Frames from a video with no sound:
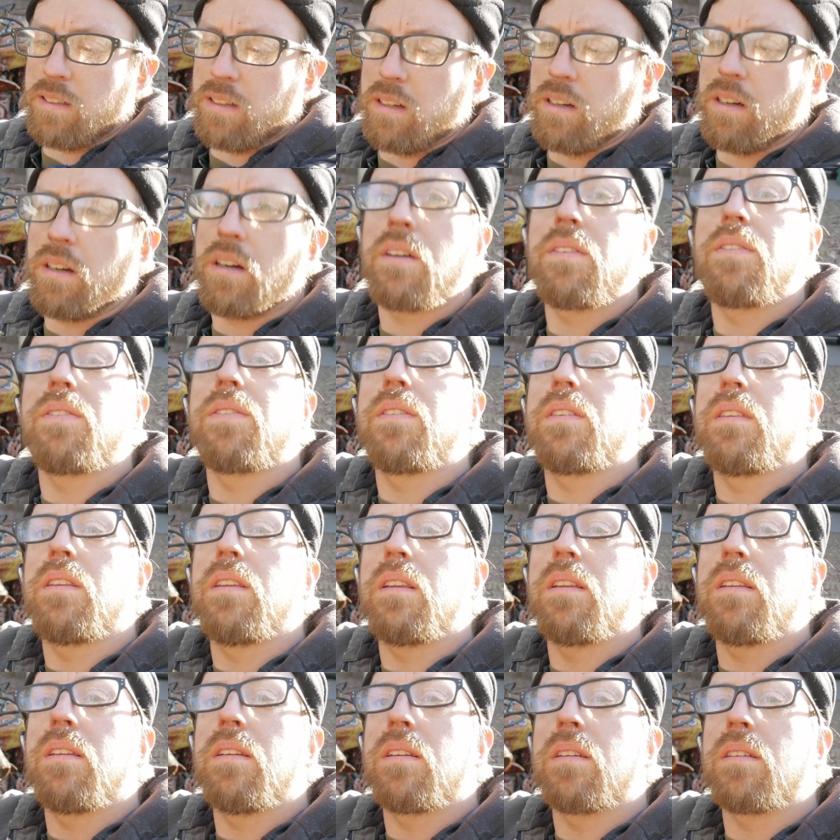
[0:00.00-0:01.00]
off.
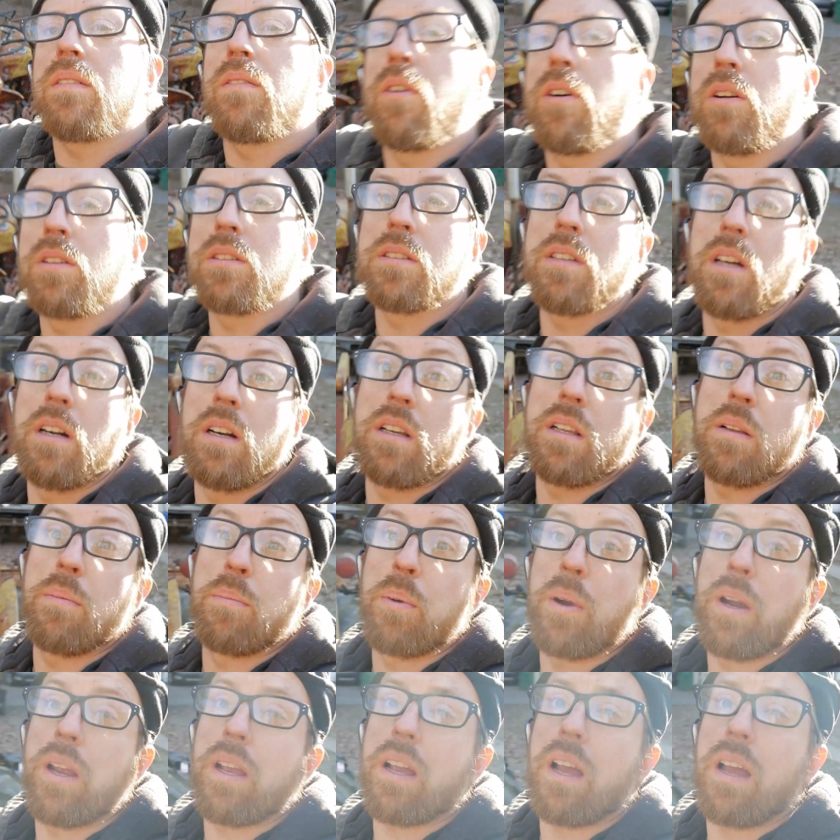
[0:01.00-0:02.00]
Well, it started to
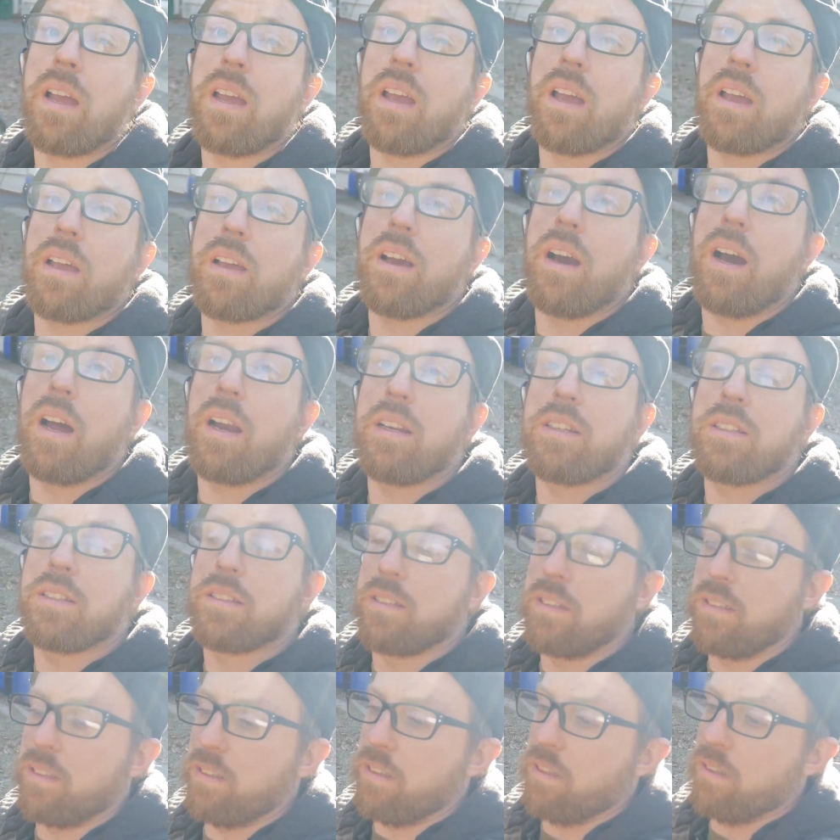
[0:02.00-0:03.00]
break. I caught it
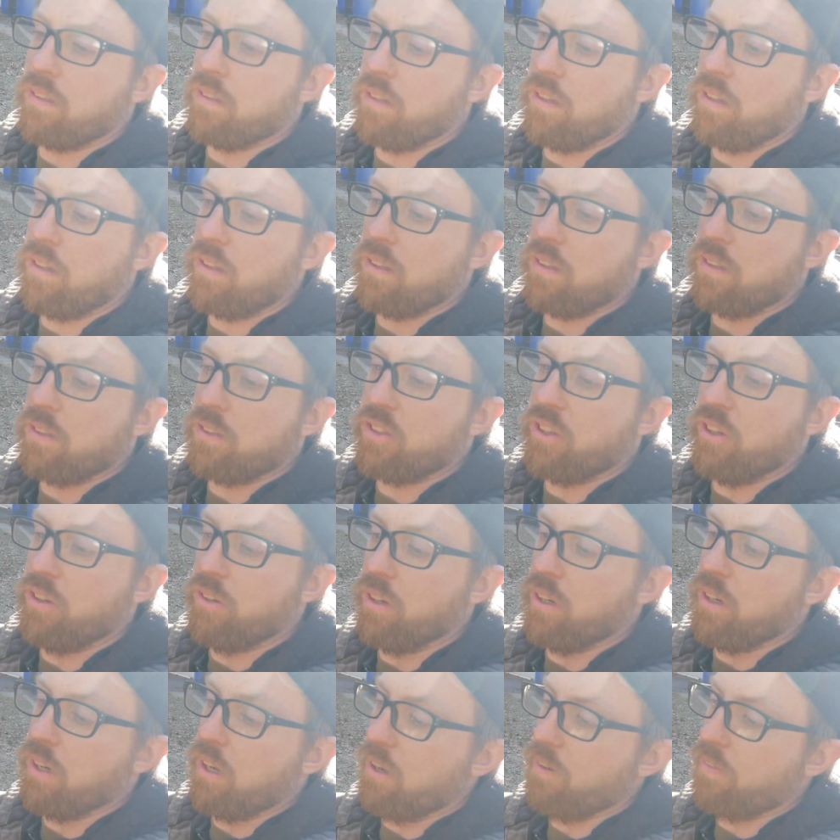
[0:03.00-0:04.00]
just soon
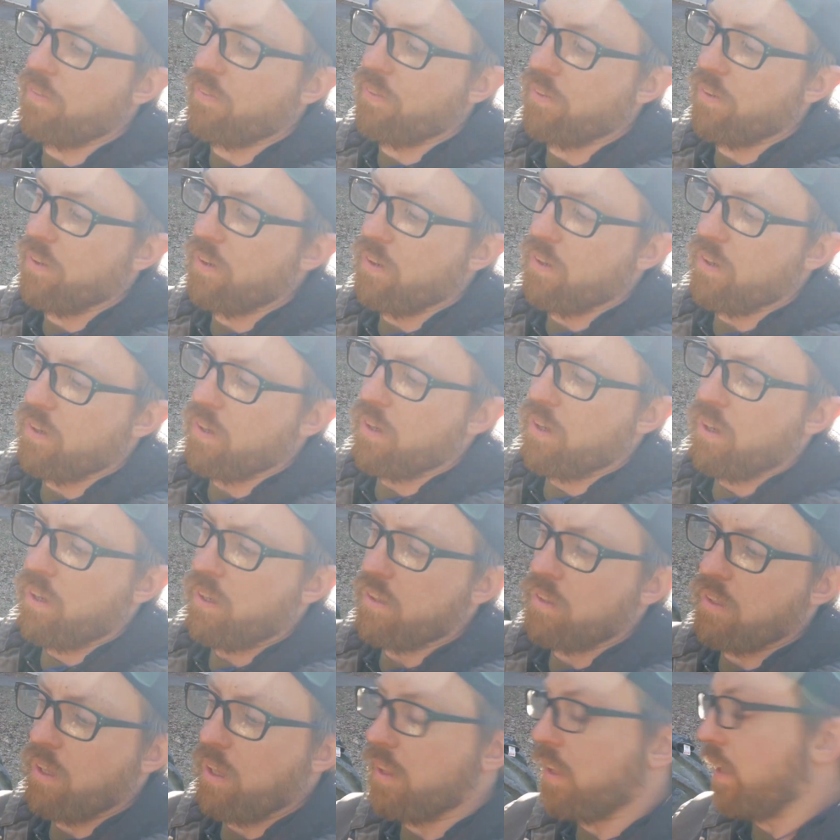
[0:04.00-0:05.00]
enough,
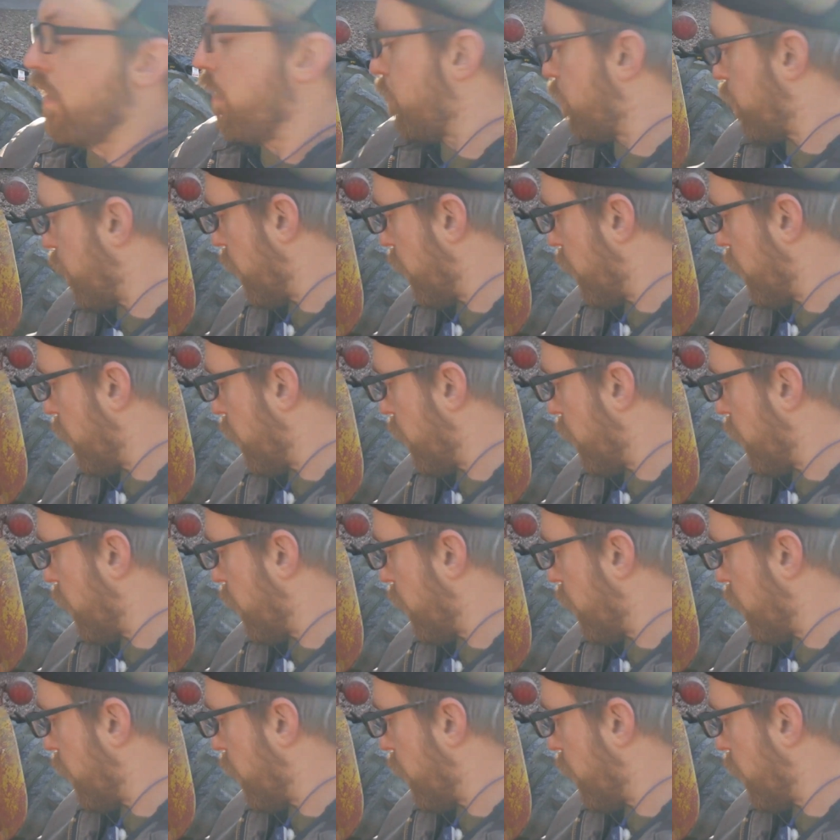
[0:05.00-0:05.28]
but it didn't